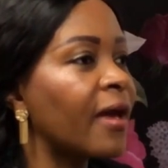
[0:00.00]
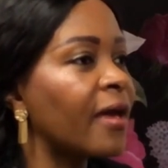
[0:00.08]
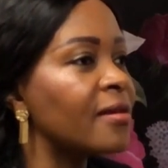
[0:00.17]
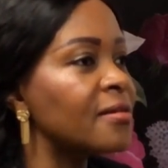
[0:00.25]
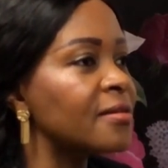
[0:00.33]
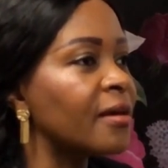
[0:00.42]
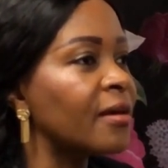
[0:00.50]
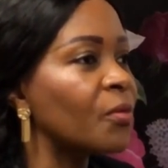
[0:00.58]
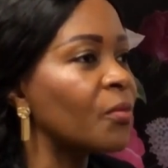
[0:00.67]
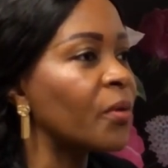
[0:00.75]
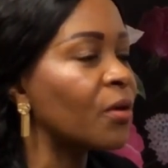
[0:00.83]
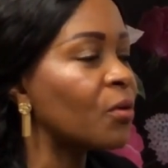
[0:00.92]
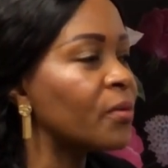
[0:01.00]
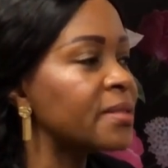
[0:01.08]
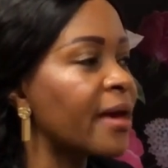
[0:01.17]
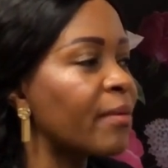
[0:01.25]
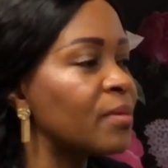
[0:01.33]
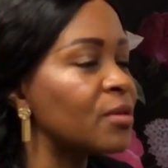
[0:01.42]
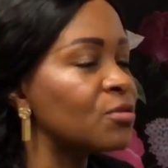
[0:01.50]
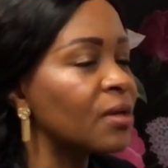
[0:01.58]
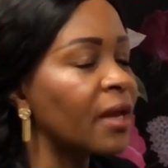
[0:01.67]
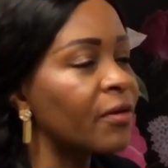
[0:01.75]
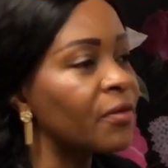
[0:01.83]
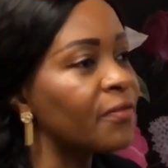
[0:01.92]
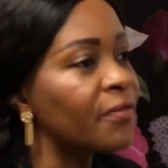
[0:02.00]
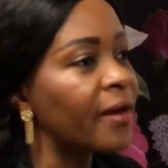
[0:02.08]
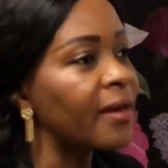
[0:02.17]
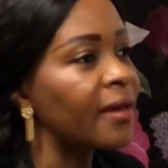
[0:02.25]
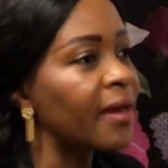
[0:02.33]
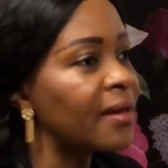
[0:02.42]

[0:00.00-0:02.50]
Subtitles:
and we're always happy to clarify